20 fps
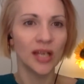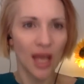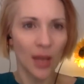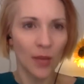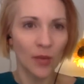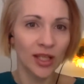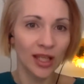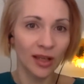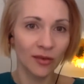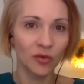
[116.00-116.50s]

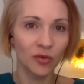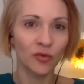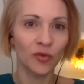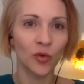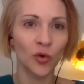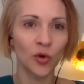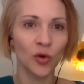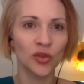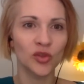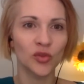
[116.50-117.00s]
will give the
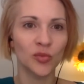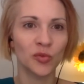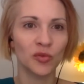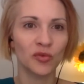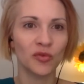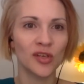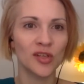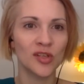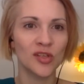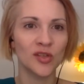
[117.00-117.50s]
floor to
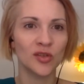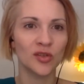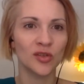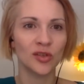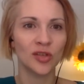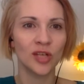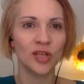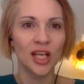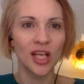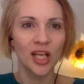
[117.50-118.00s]

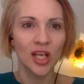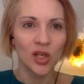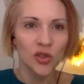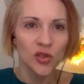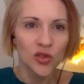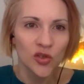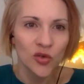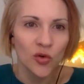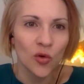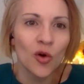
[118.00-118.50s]
Professor
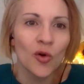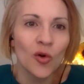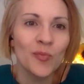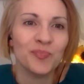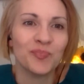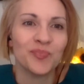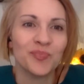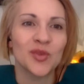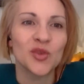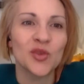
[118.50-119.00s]
Shaw.
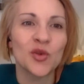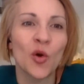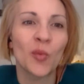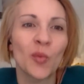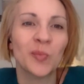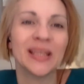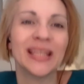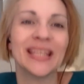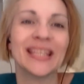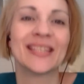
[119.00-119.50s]
Joe,
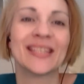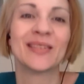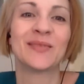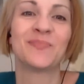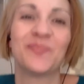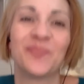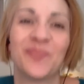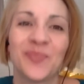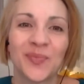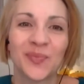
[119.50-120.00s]
please,
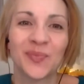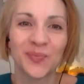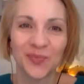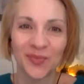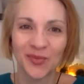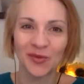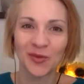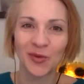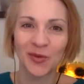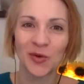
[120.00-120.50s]
the
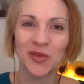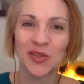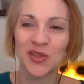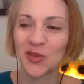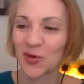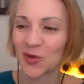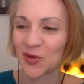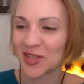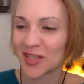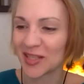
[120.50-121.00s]
floor is
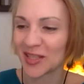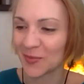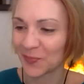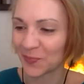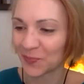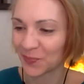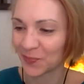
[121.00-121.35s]
yours.